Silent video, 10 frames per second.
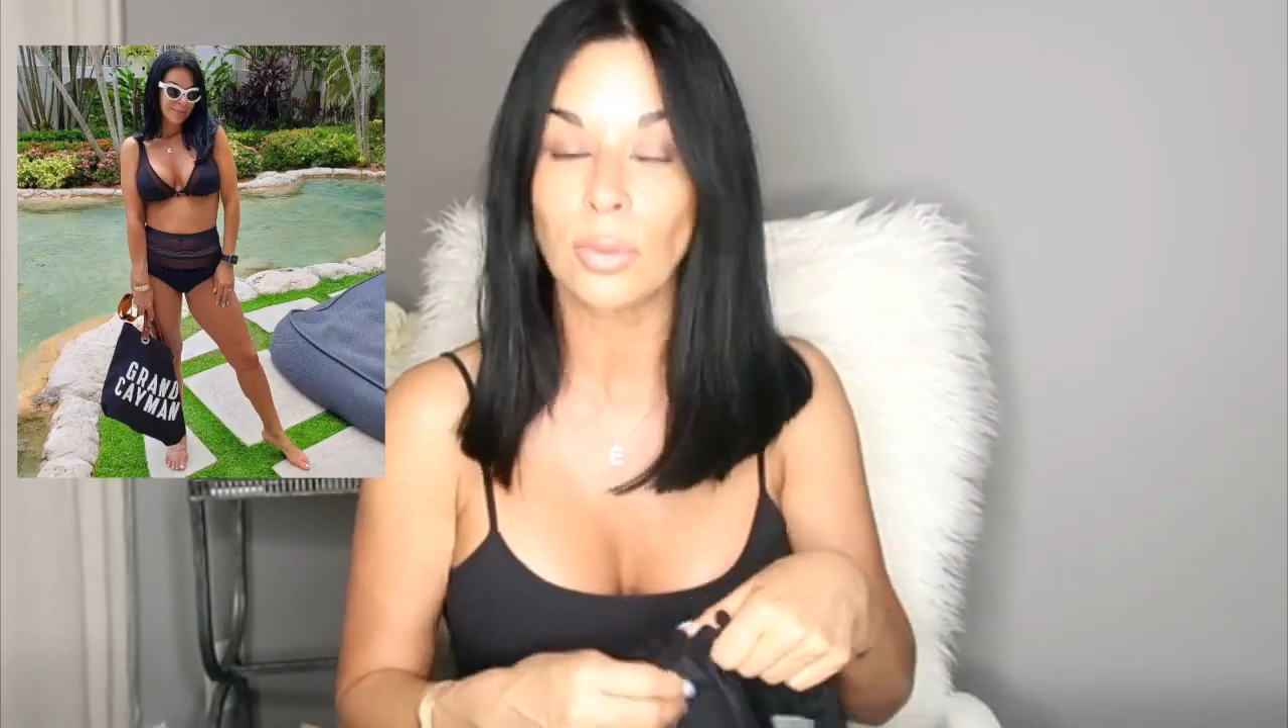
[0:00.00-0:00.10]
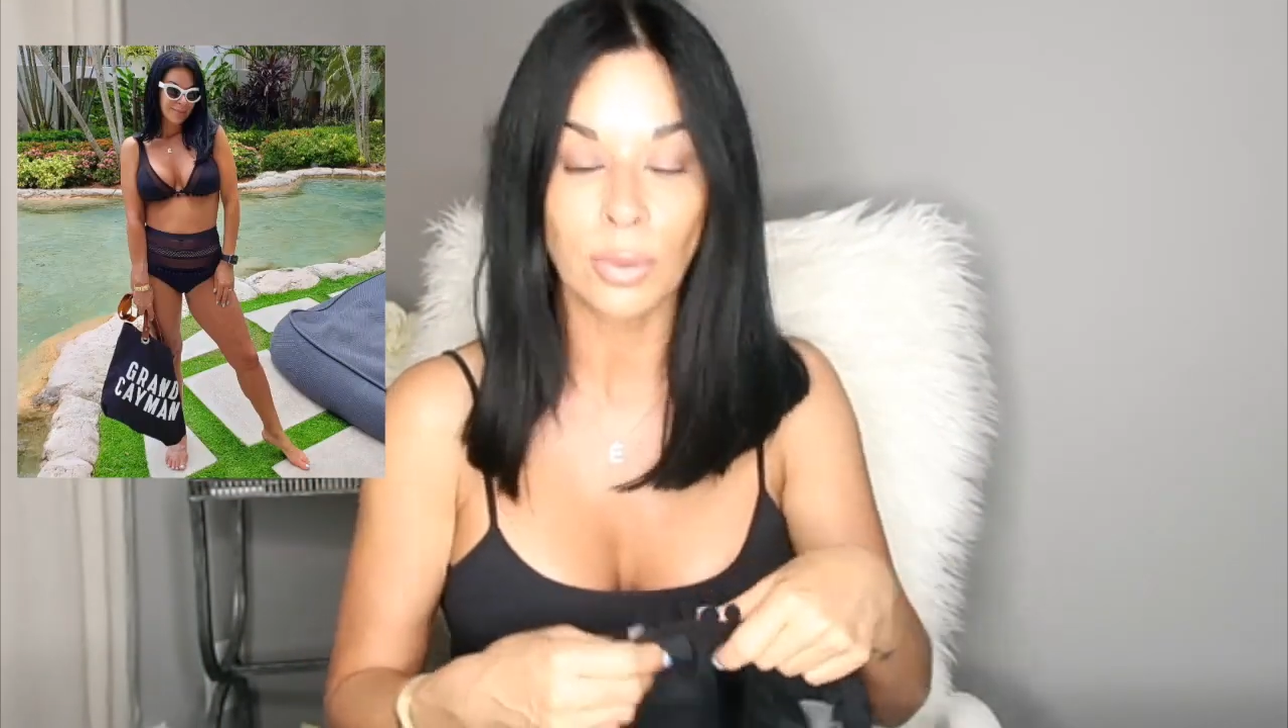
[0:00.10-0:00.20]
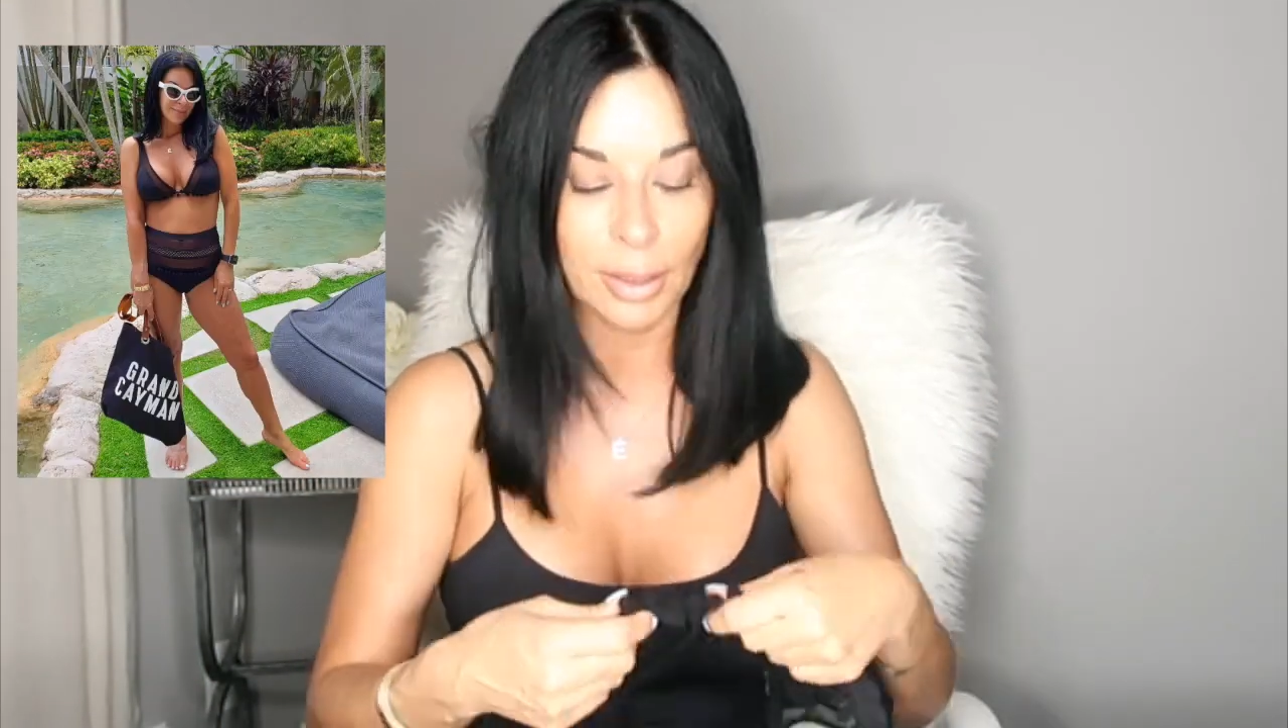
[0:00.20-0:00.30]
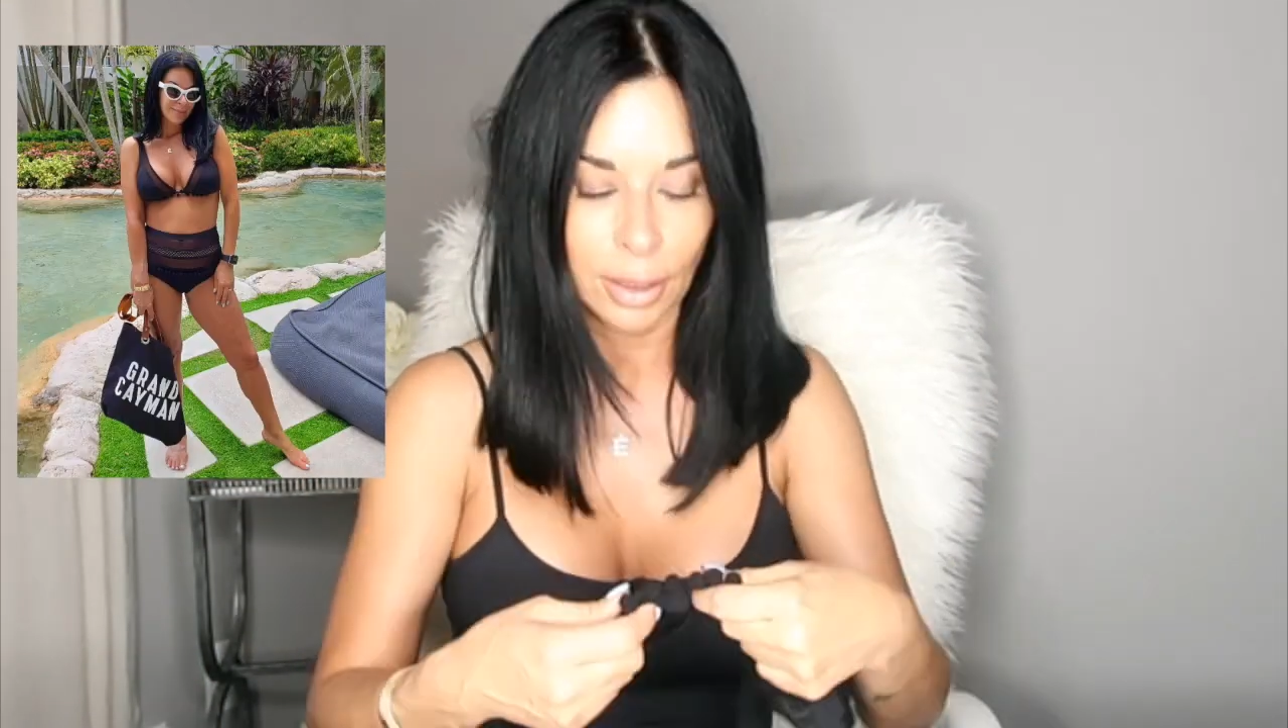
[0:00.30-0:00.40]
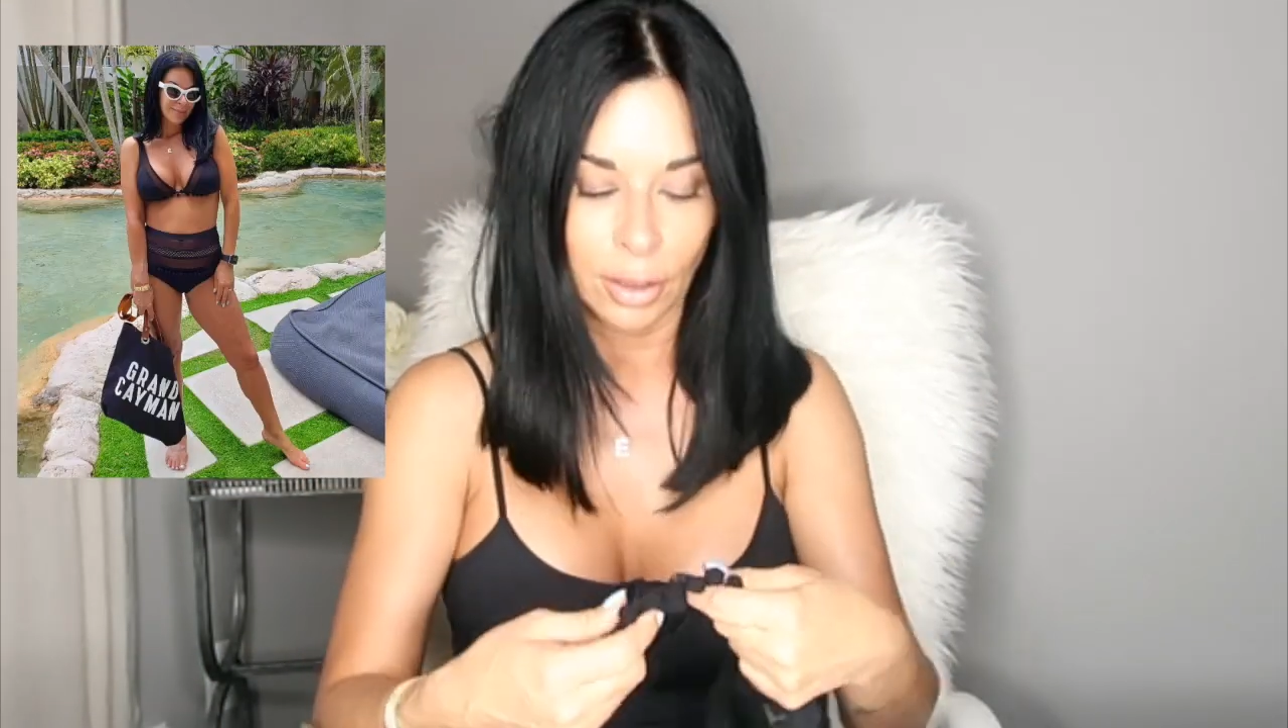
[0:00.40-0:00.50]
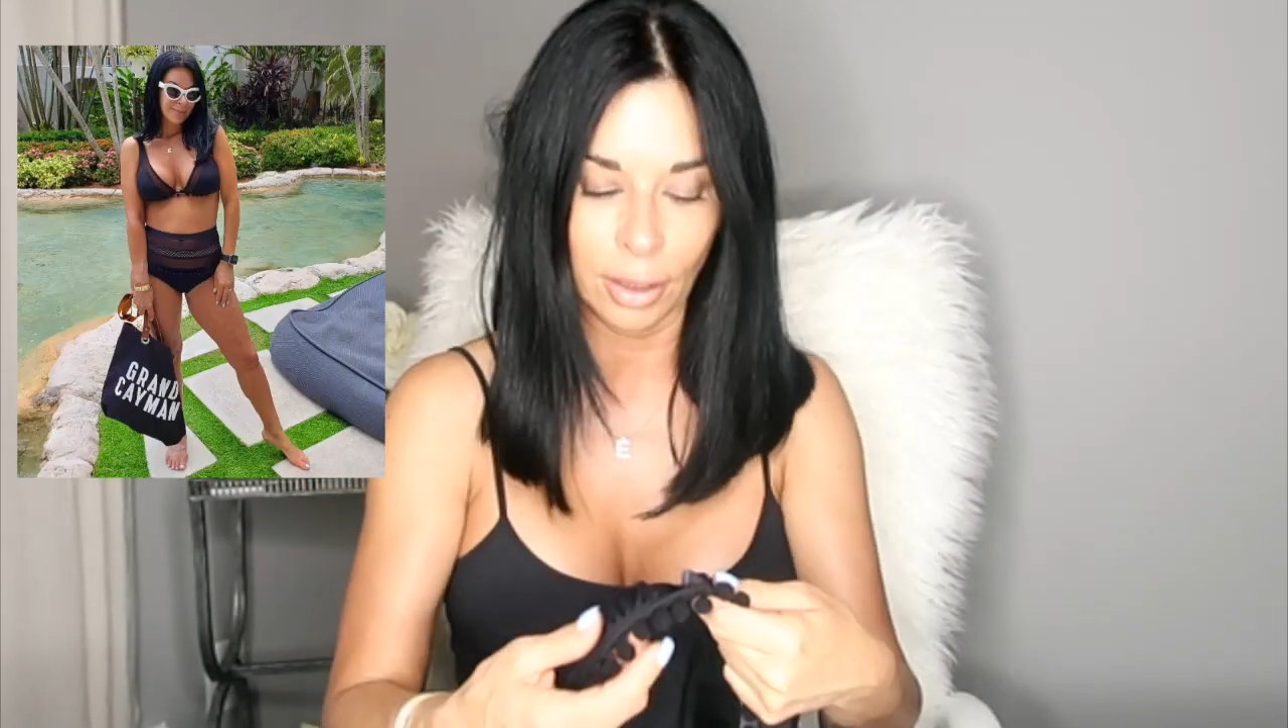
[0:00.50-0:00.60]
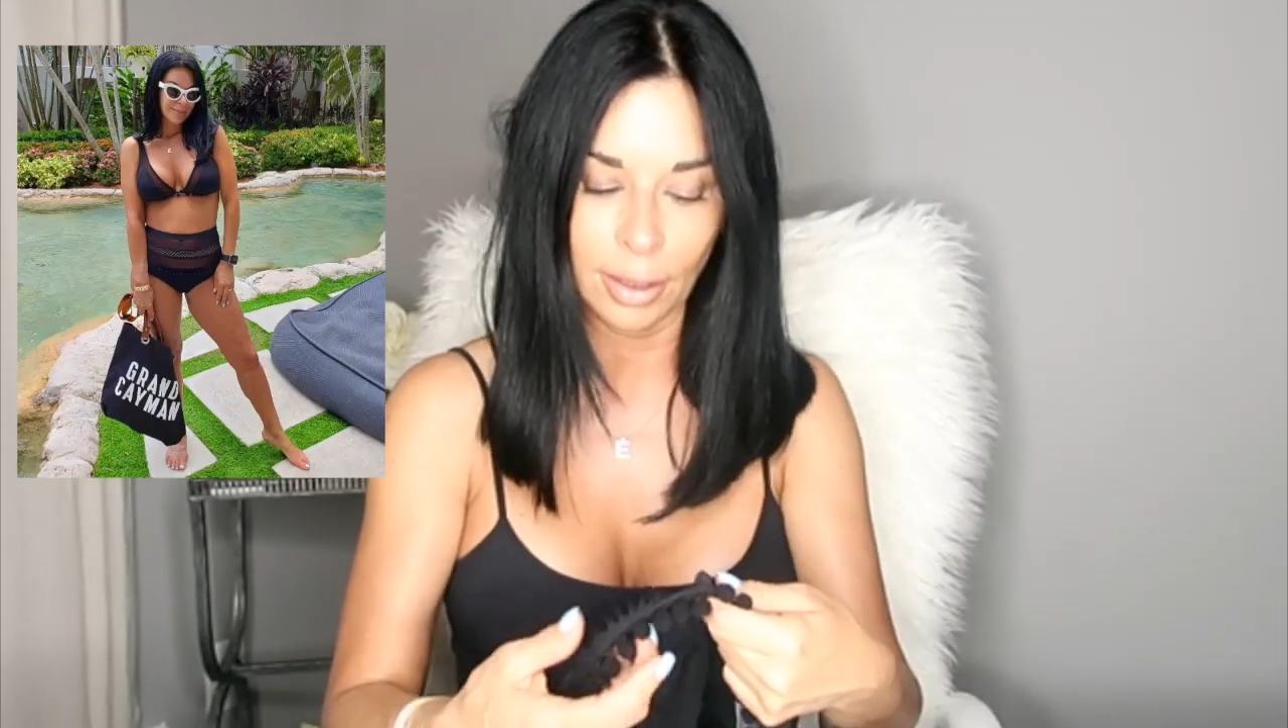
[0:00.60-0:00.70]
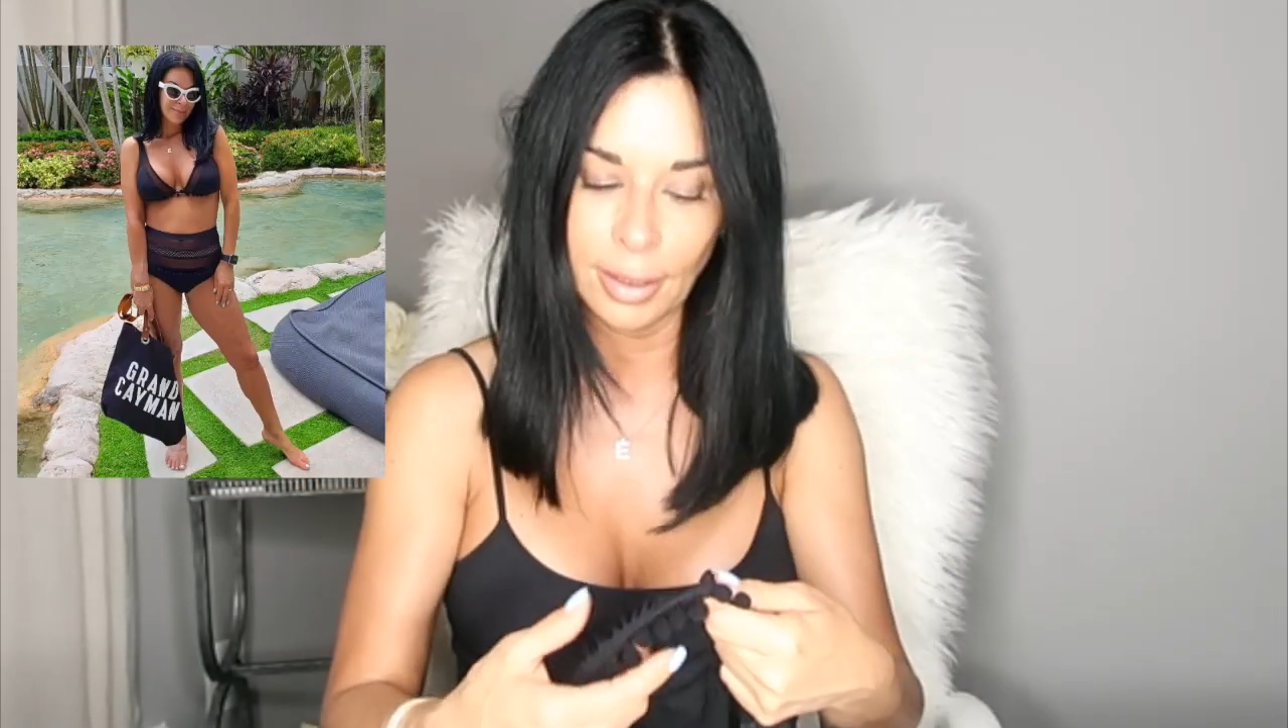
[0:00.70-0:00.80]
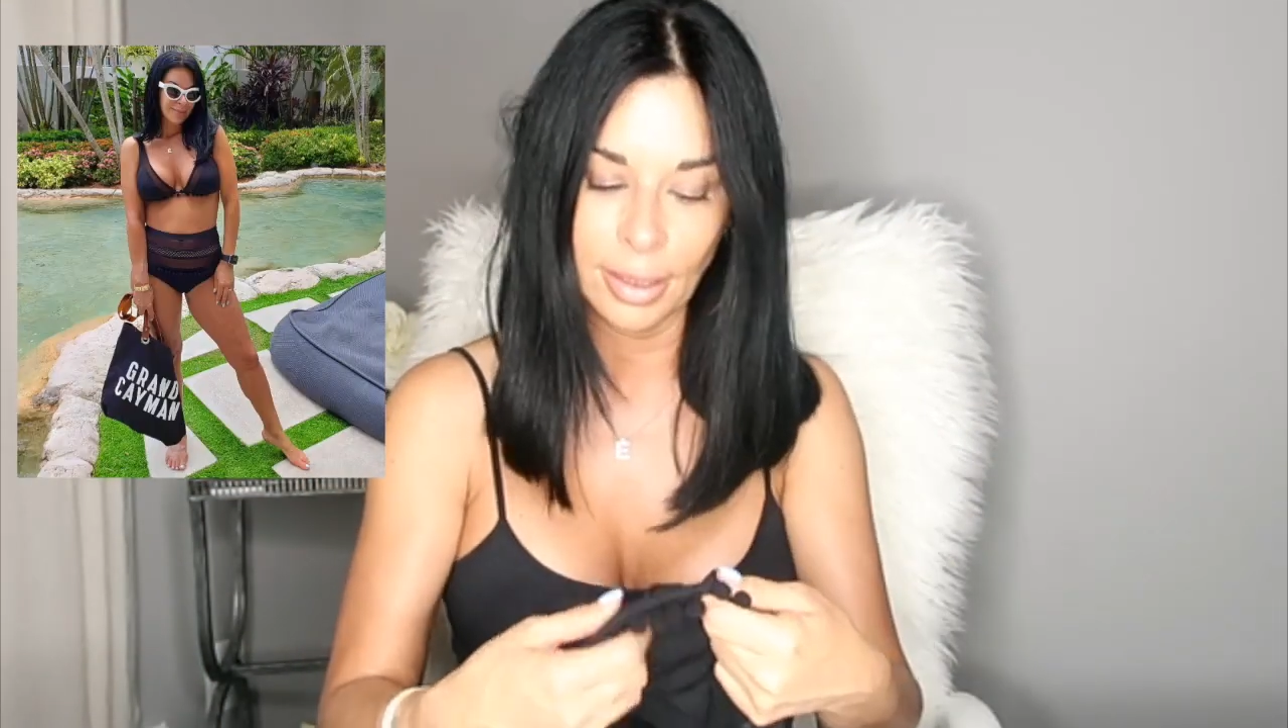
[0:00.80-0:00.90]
really good.